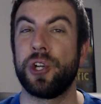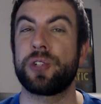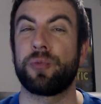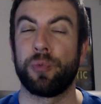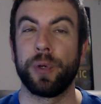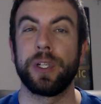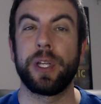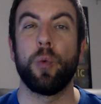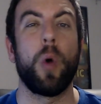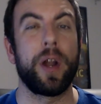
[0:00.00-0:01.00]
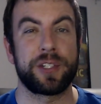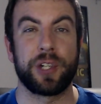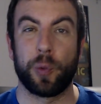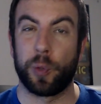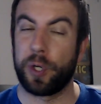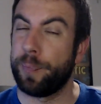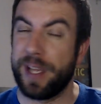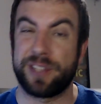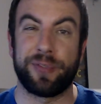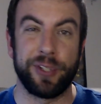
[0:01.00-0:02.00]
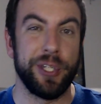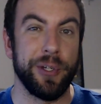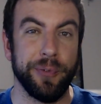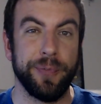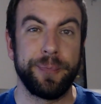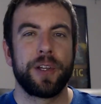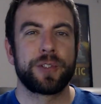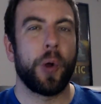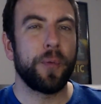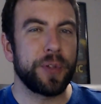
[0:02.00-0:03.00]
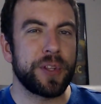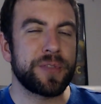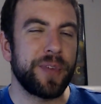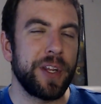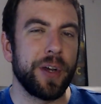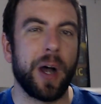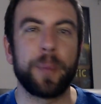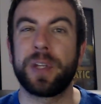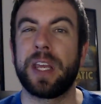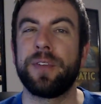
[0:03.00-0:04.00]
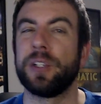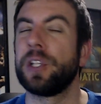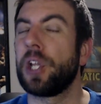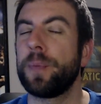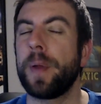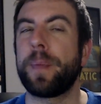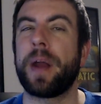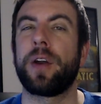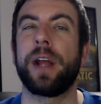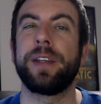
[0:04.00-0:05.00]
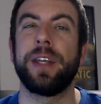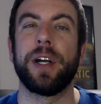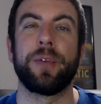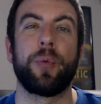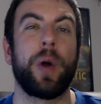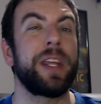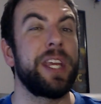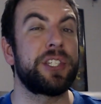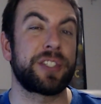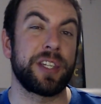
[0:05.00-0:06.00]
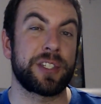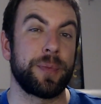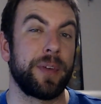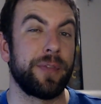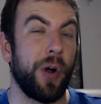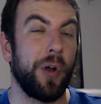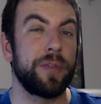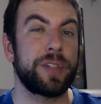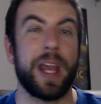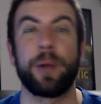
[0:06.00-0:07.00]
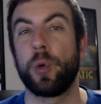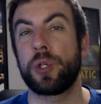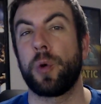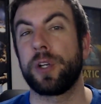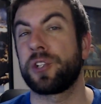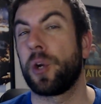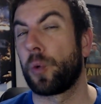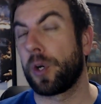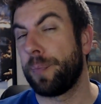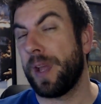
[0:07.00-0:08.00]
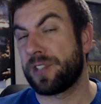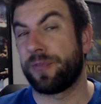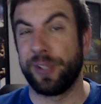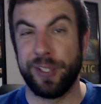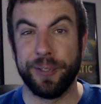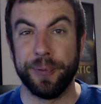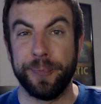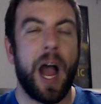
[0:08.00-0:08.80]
just really what is going to work best for you. So hopefully this video helped to give you a little bit better idea of what each system involves and which one is going to work best for you.